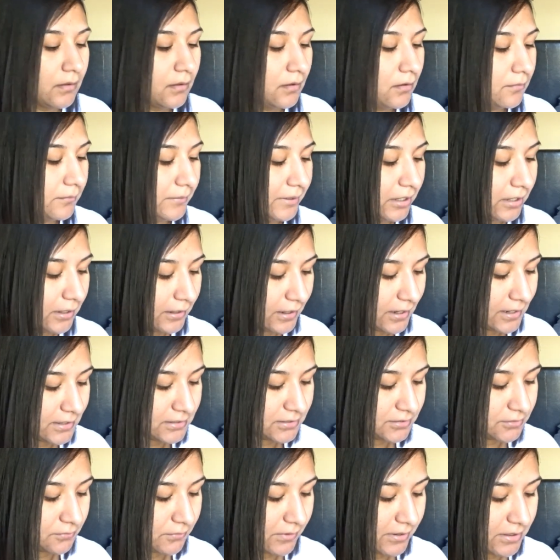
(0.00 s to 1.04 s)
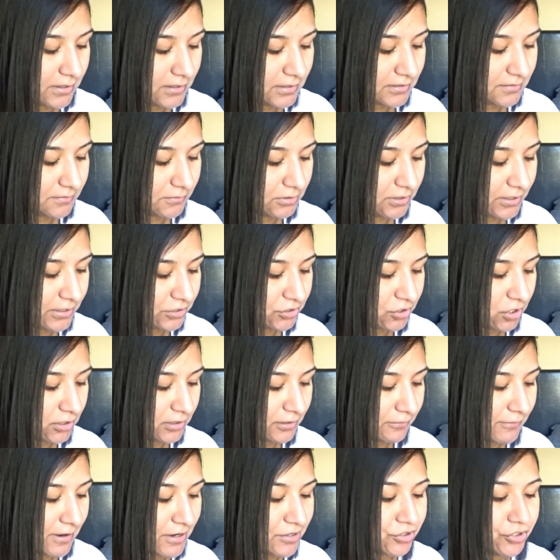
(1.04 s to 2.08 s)
Oh my god, I swear they smell like
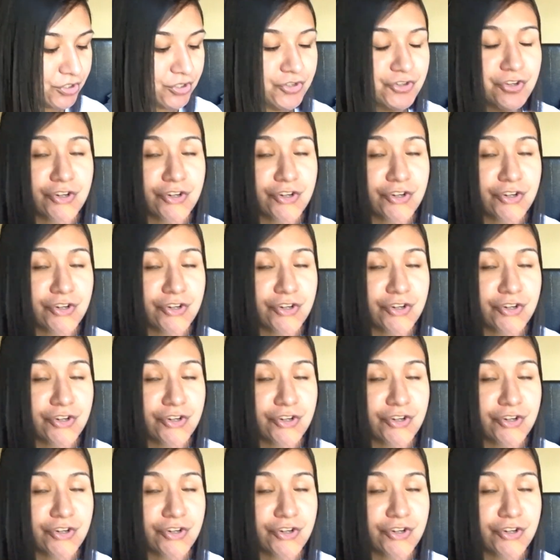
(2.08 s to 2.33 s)
Jolly Ranchers.